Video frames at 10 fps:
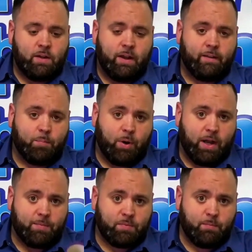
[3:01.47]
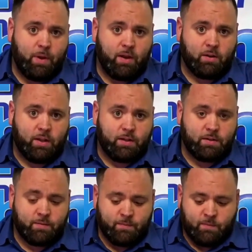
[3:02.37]
and the pipe, the male end.
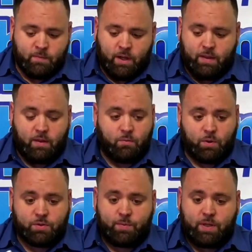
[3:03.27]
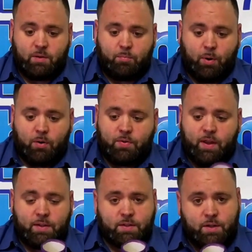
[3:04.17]
And then once we get both
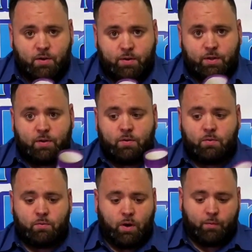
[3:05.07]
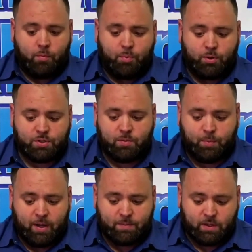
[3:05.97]
ends coated, I will push the
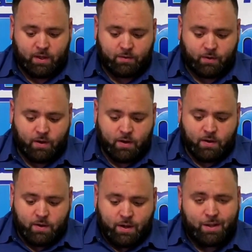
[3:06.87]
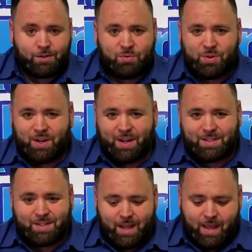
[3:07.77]
pipe together and do a
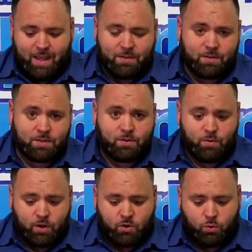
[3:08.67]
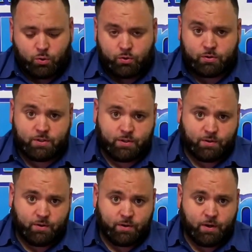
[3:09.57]
nice 1/8 to 1/4
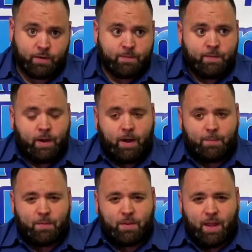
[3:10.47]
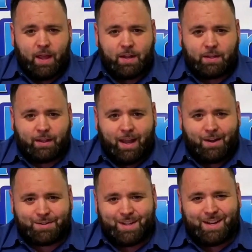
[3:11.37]
turn. That
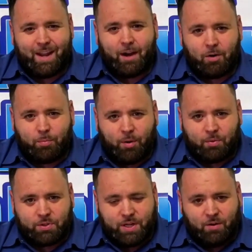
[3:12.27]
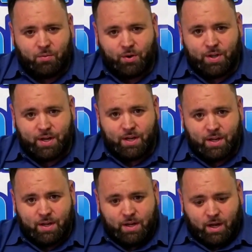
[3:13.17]
allows any air bubbles that were in it.
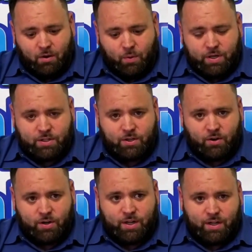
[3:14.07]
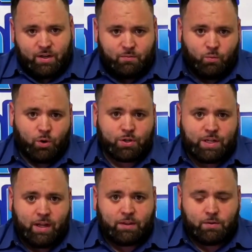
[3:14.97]
When you turn it, it works
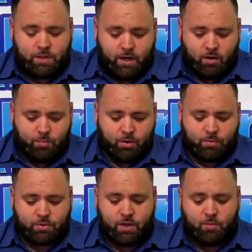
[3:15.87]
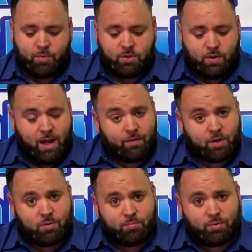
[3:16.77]
out those air bubbles, helping you have a
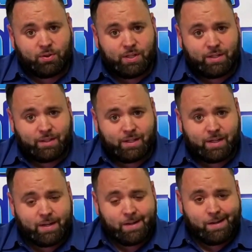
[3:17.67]
completely